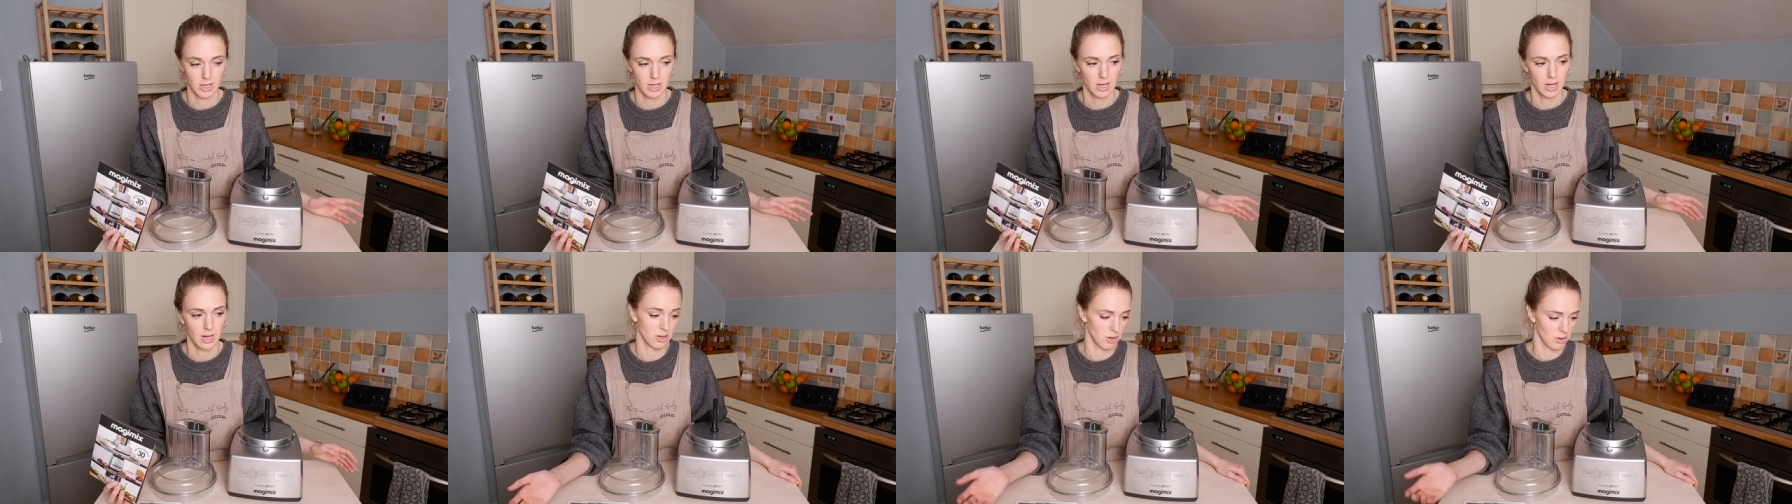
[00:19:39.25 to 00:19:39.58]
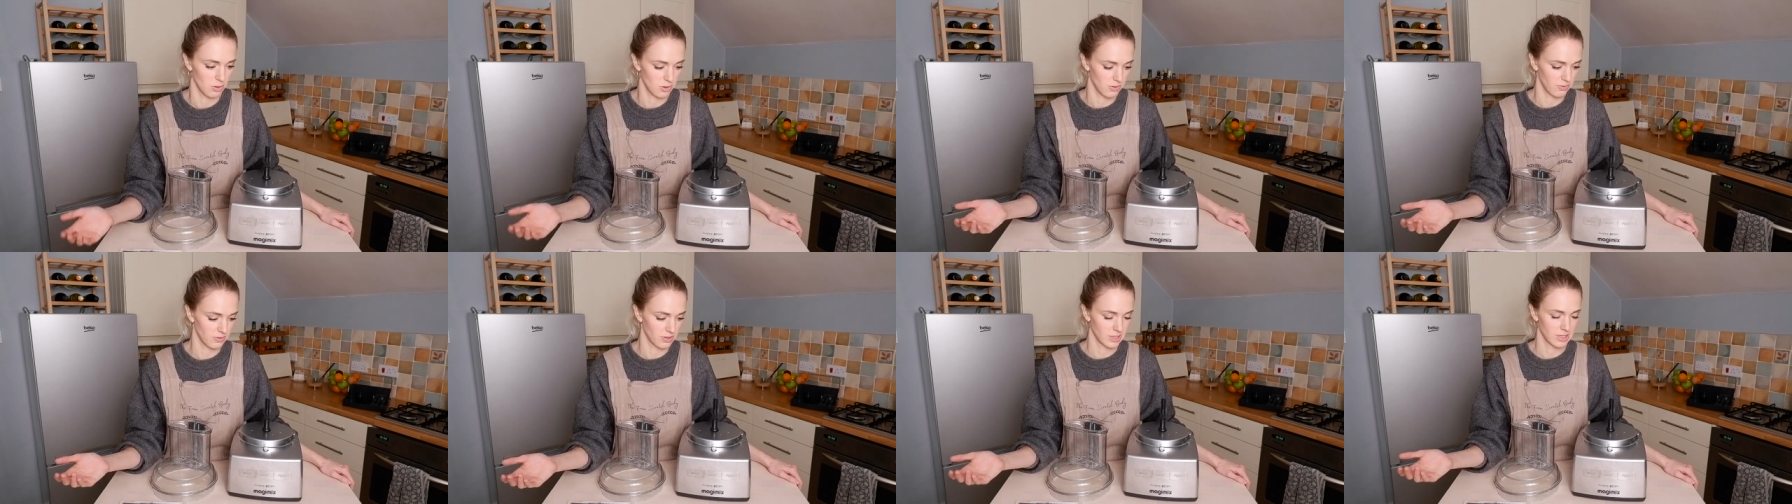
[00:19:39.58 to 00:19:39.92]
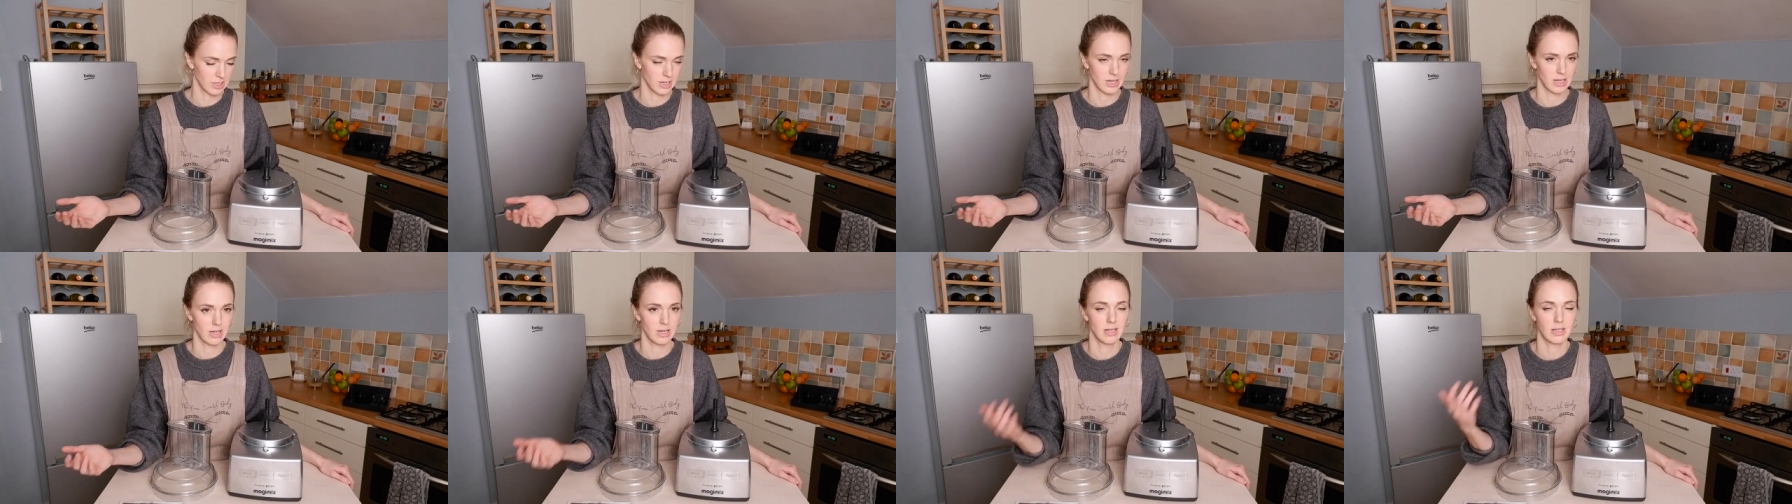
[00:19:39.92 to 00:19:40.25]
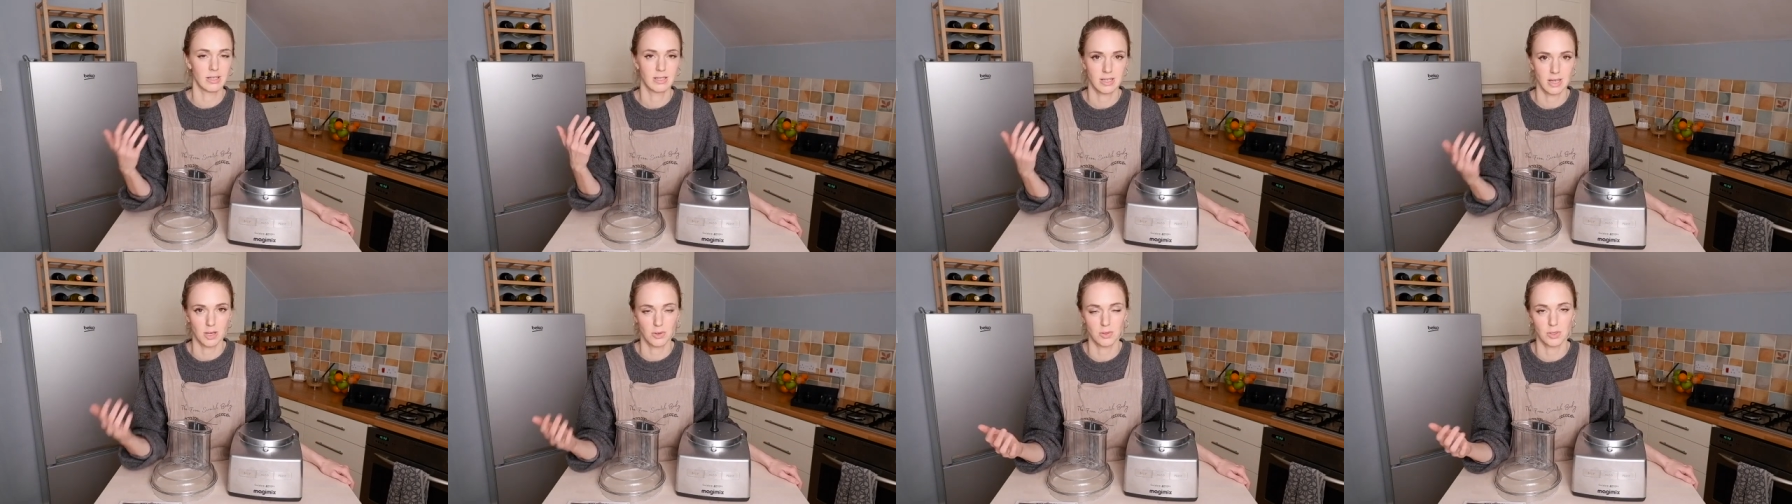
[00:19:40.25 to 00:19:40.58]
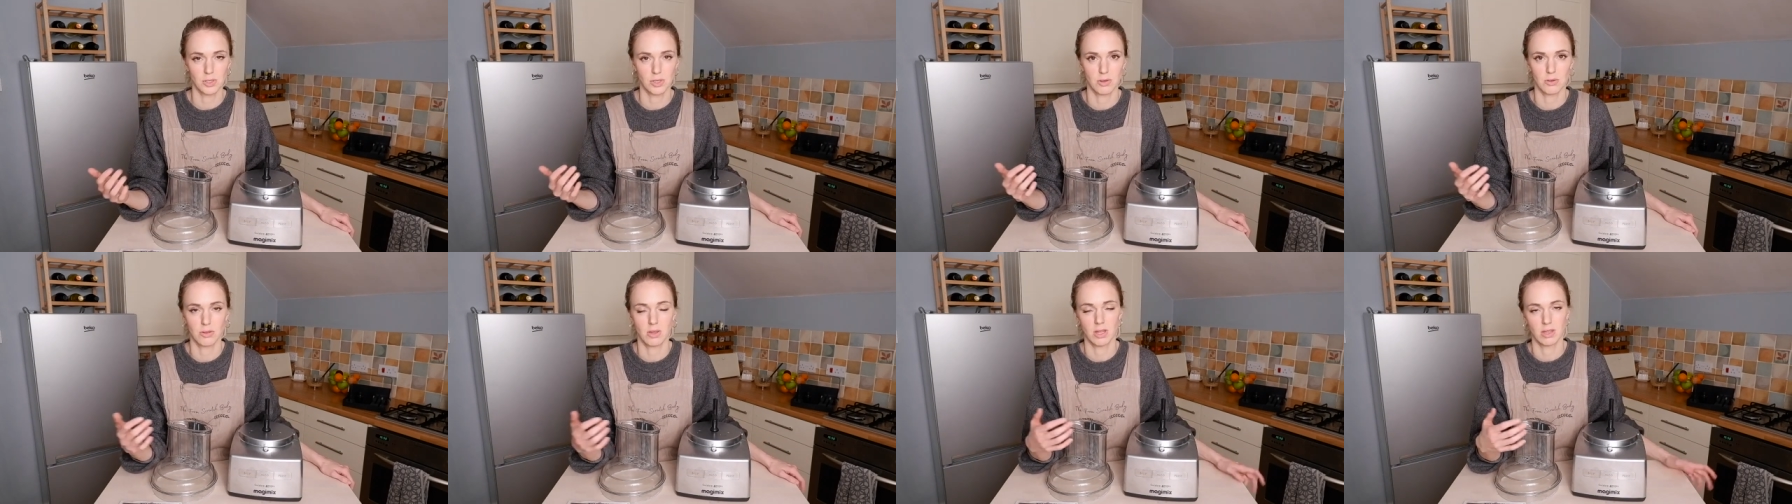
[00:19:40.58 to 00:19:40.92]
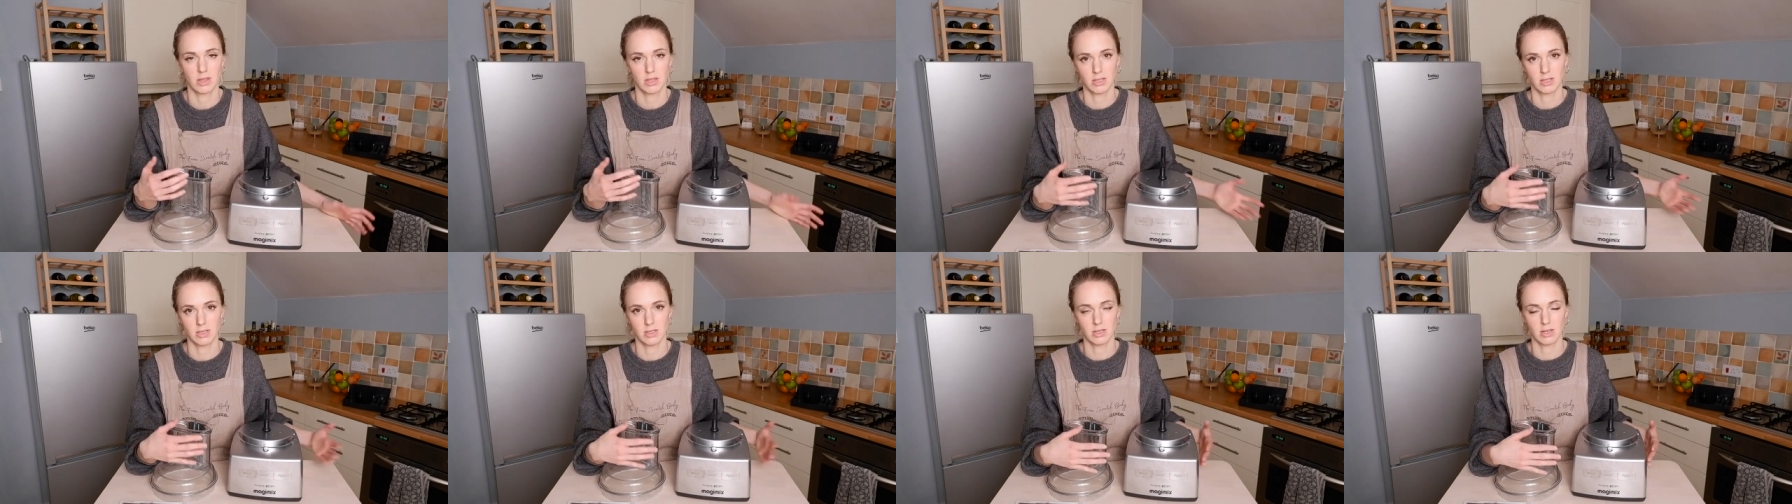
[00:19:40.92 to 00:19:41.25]
You know, obviously tells you that
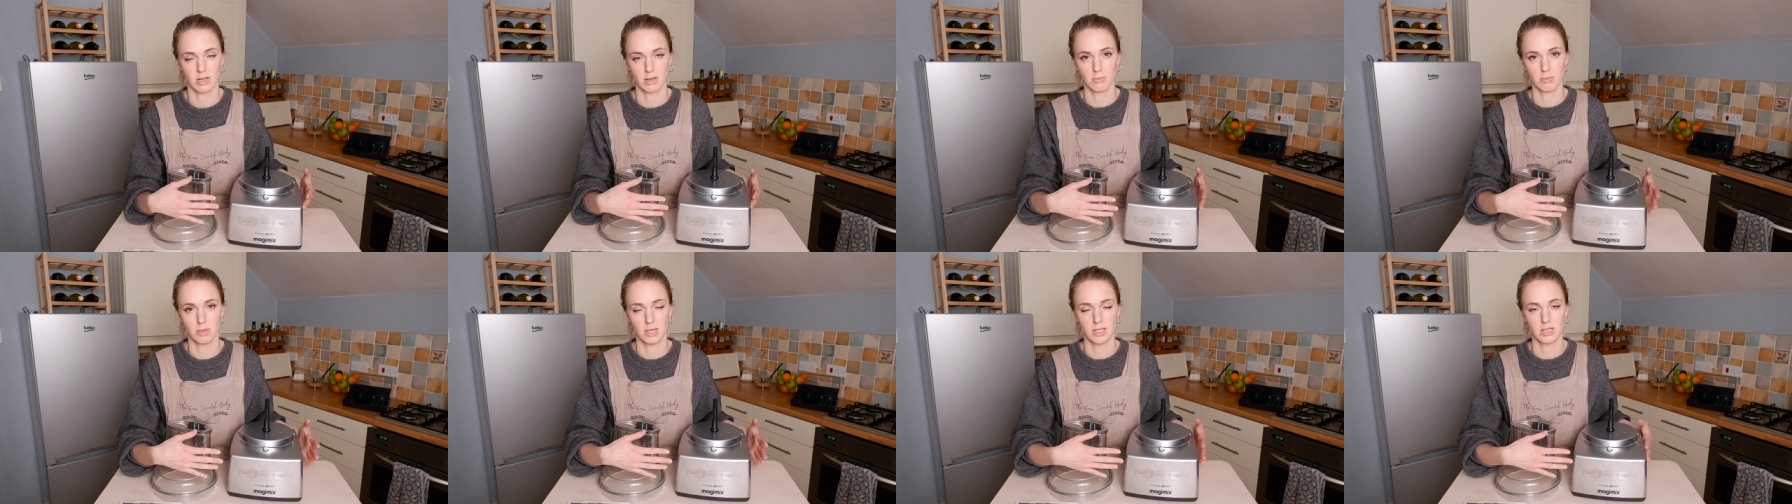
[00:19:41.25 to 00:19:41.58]
this is going to be